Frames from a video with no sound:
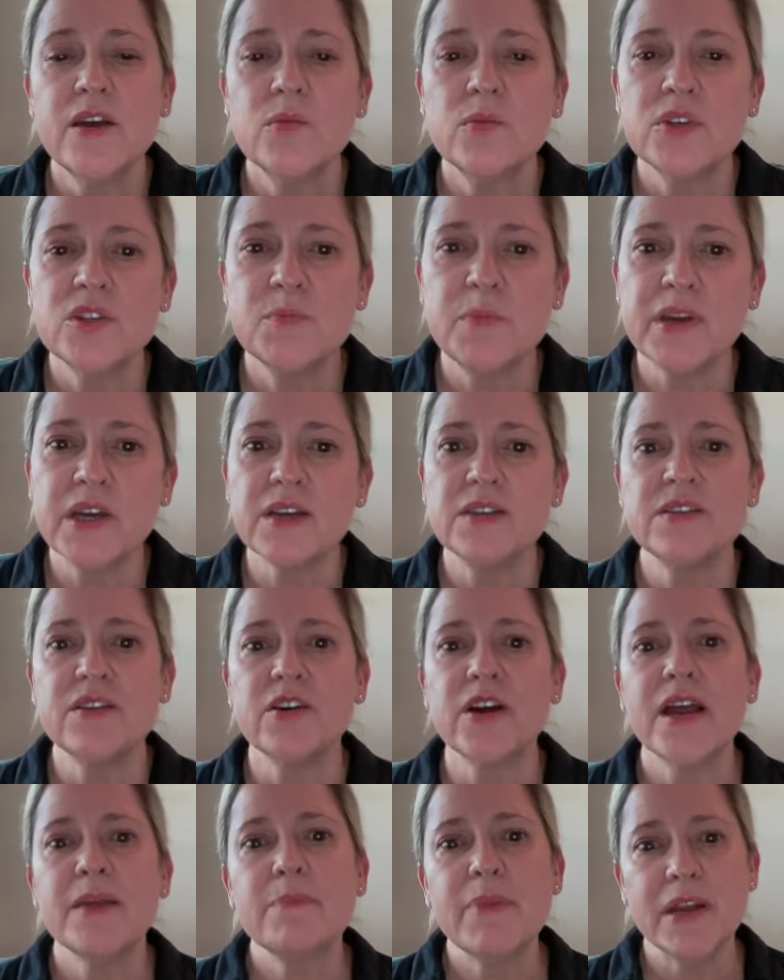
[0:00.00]
was because
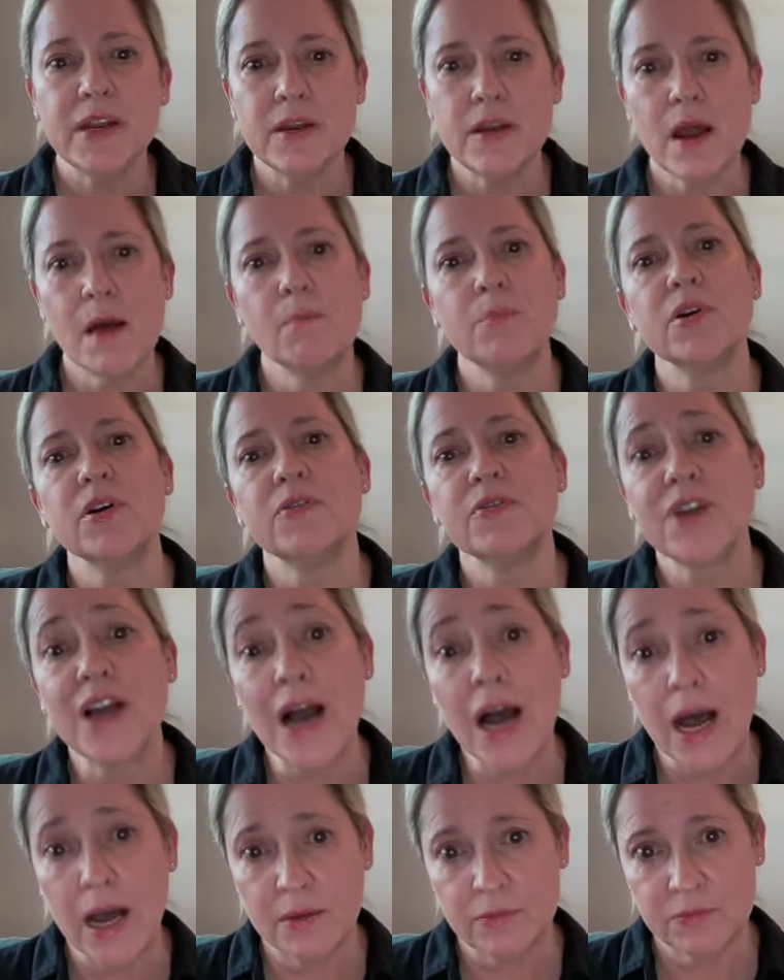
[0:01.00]
there had been a number of
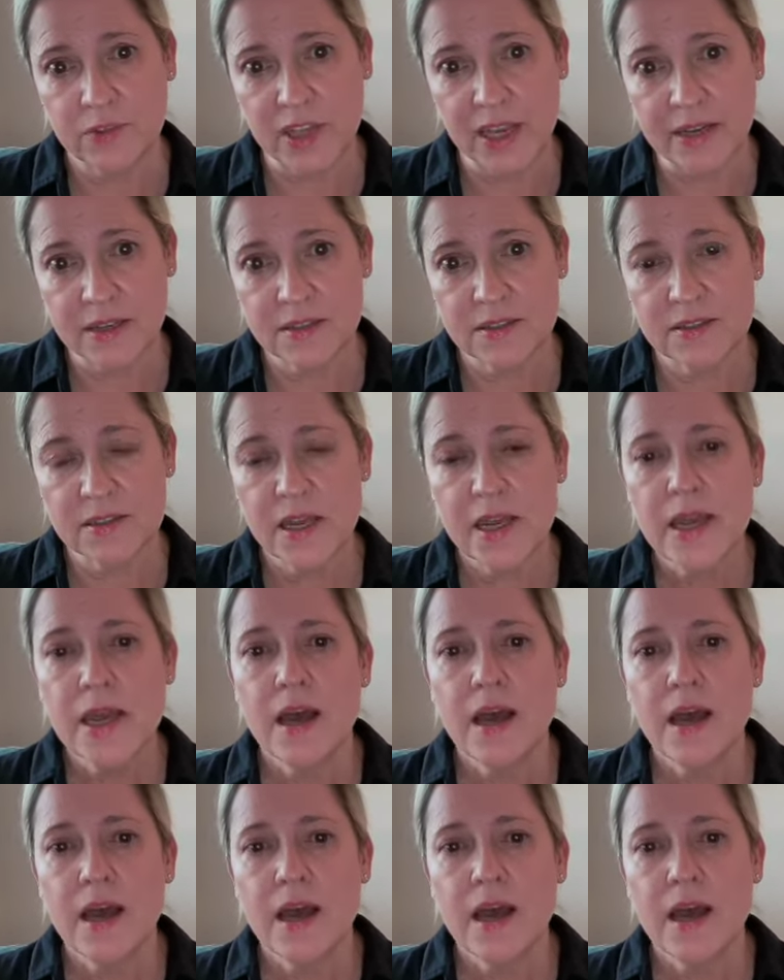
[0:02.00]
conflicts.